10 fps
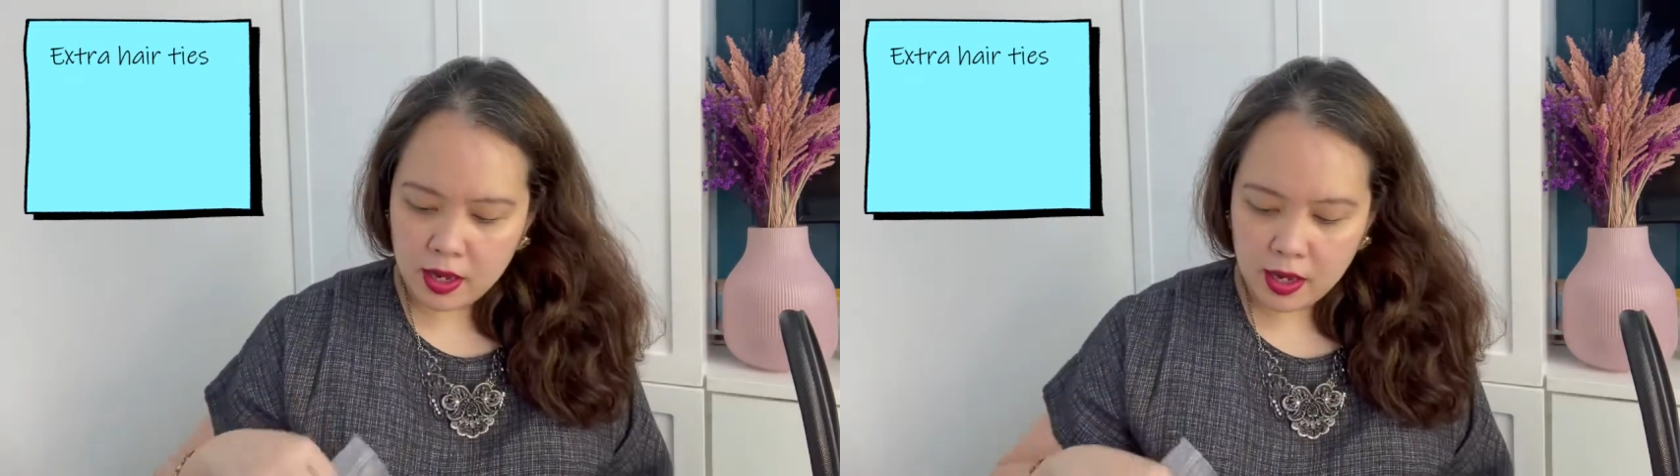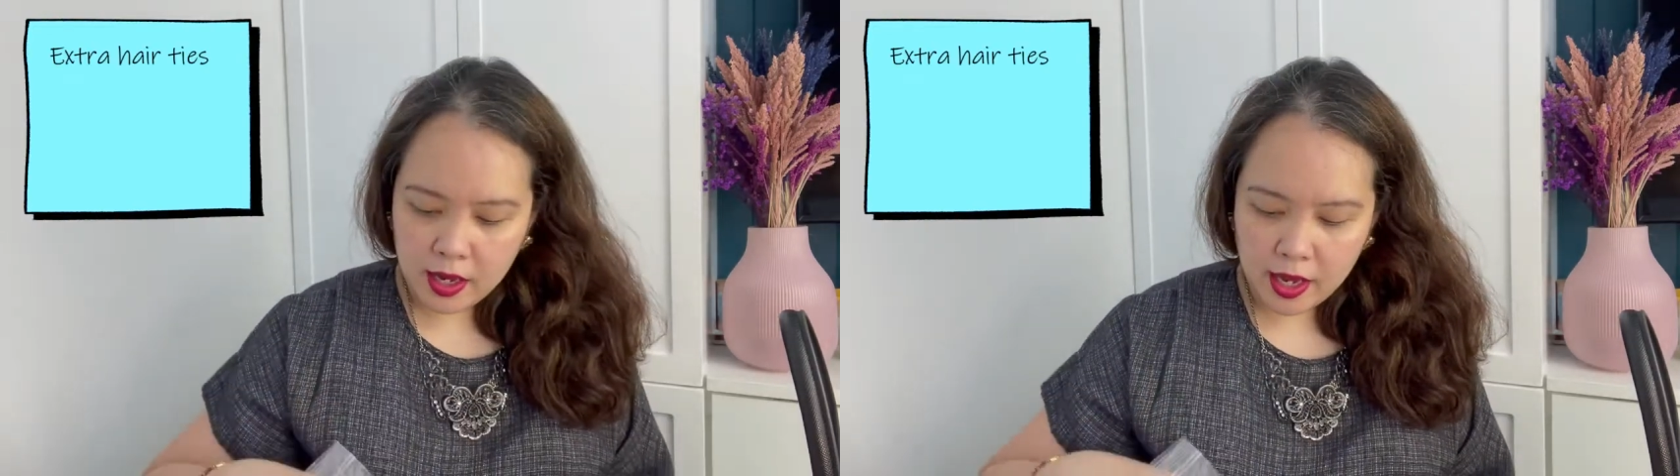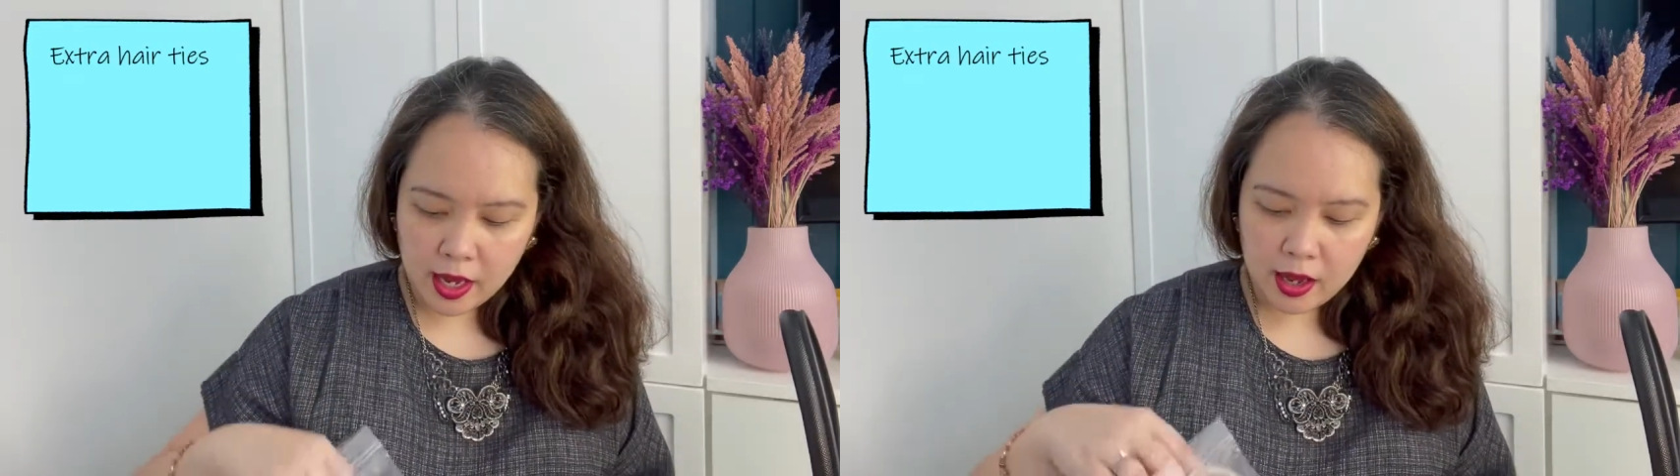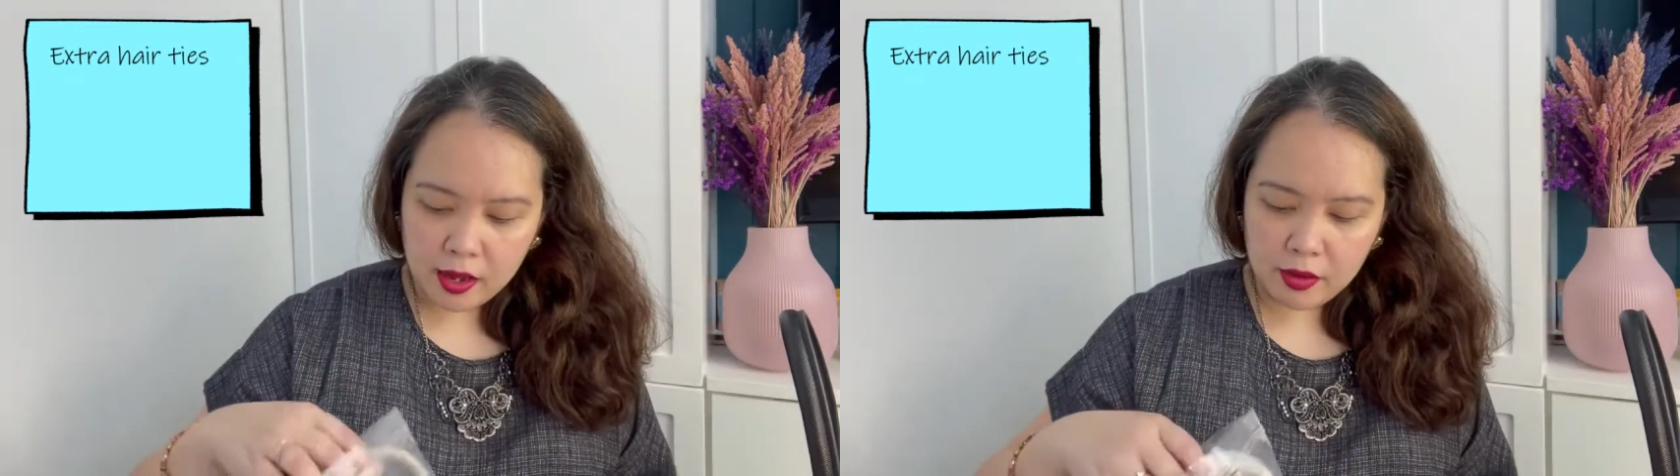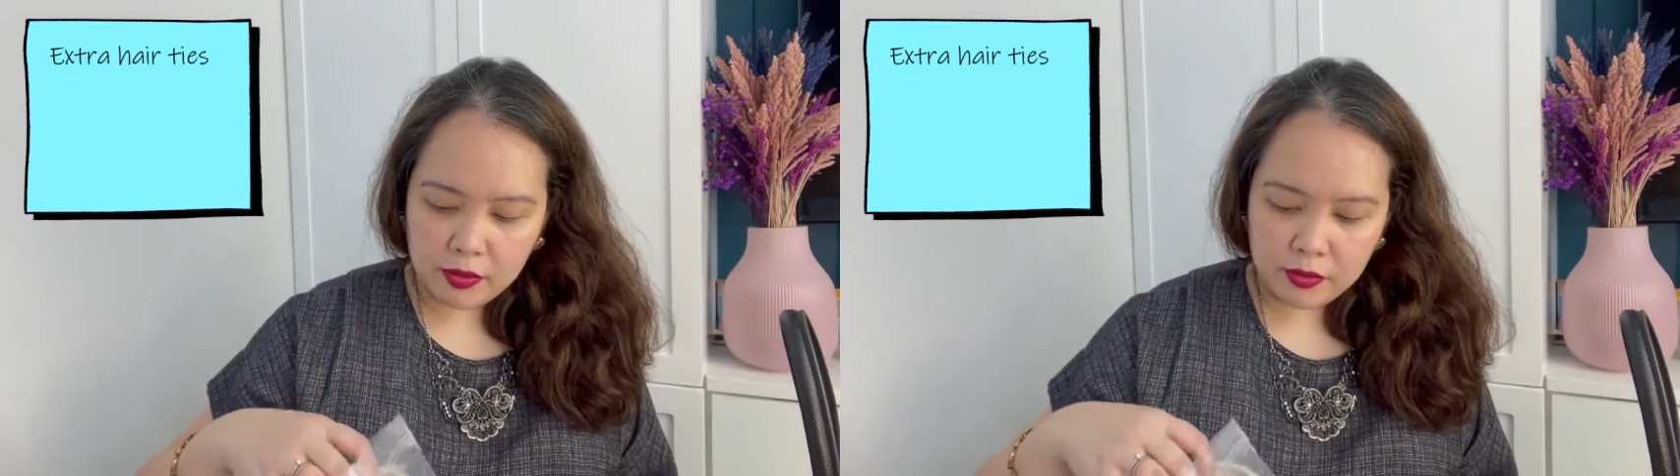I
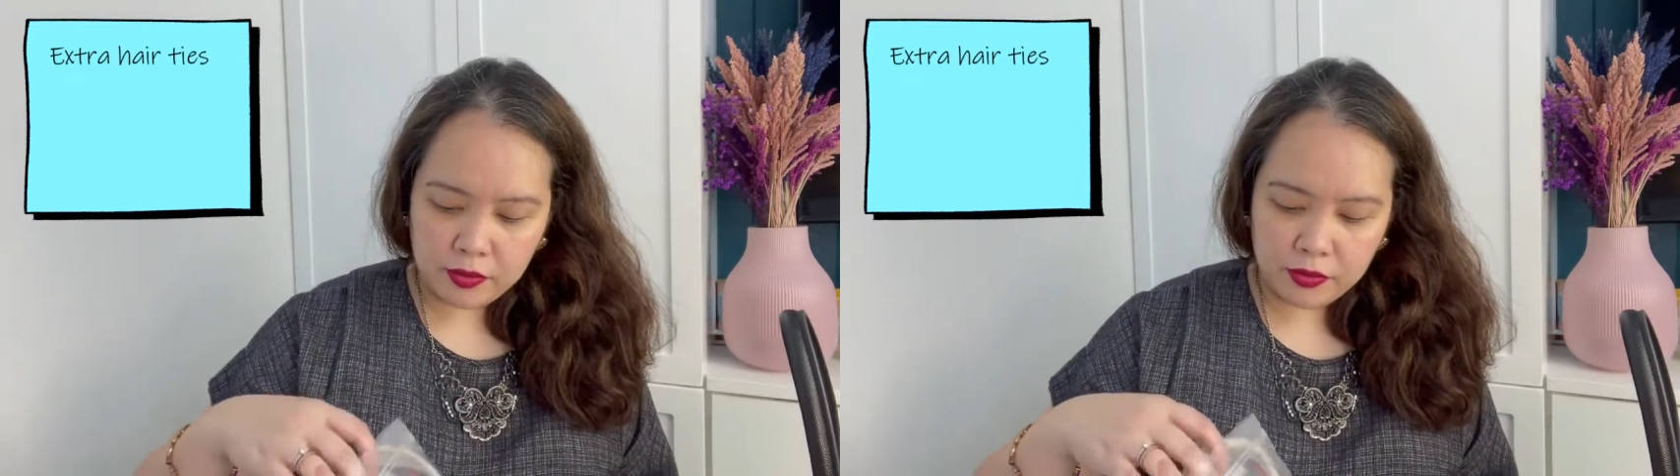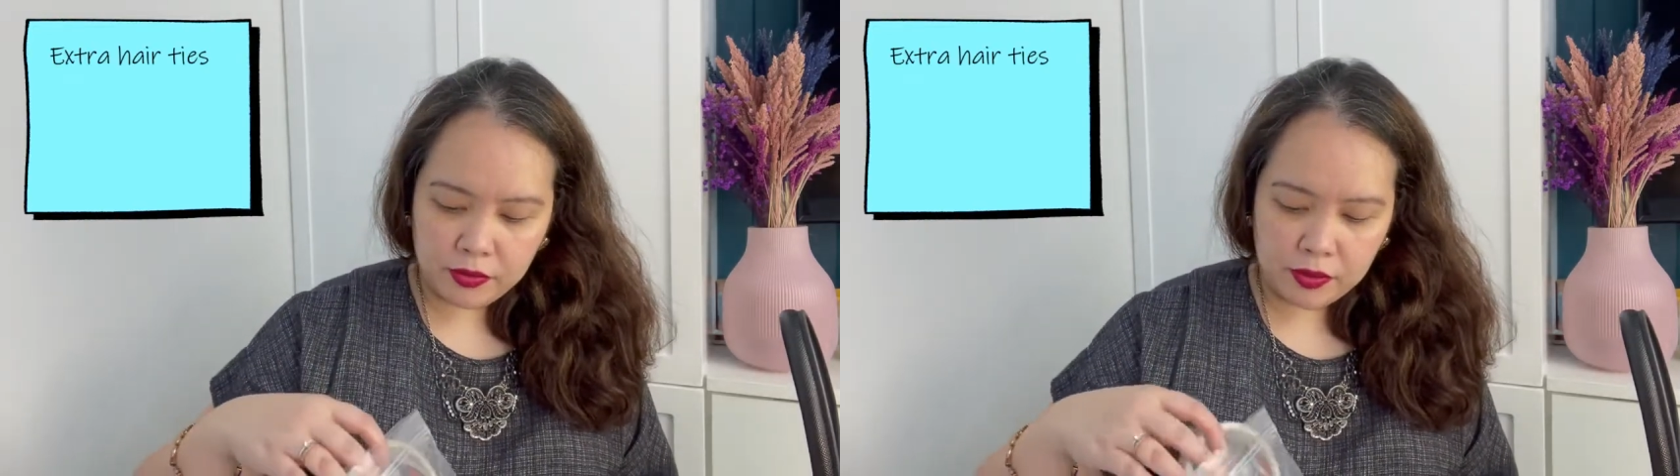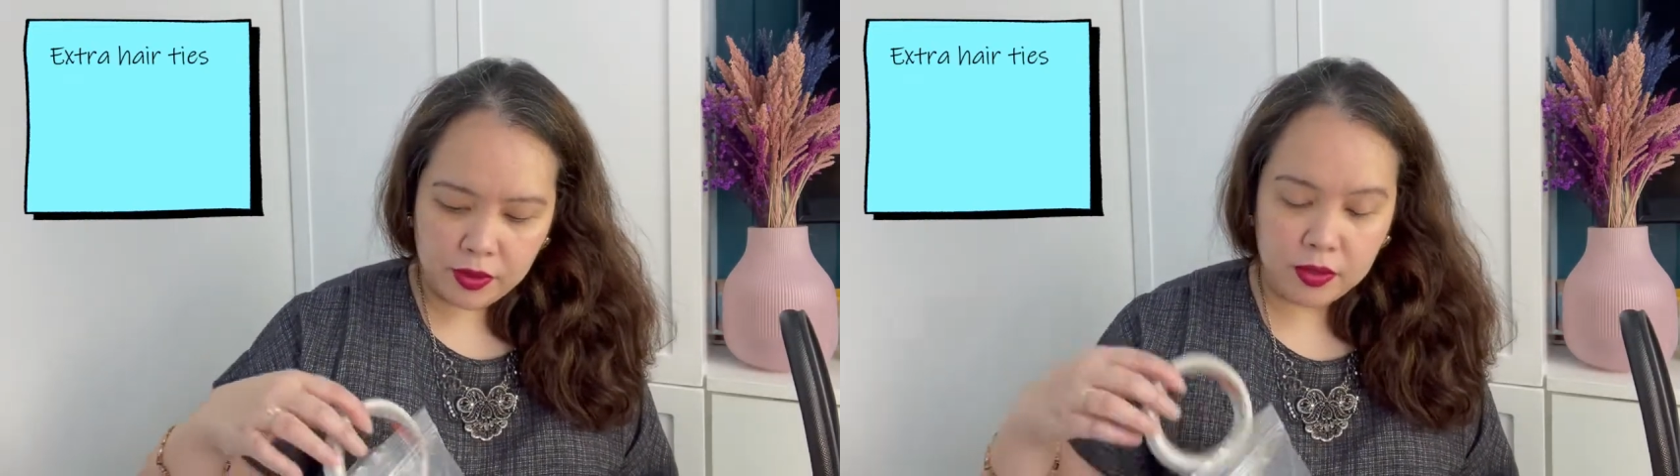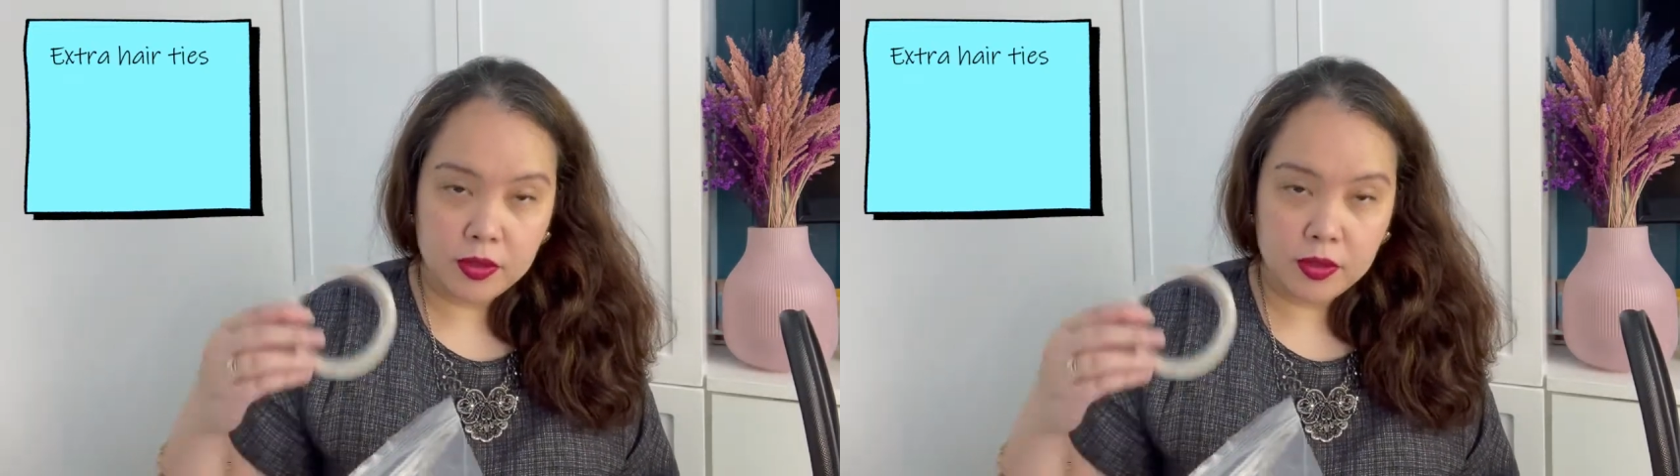have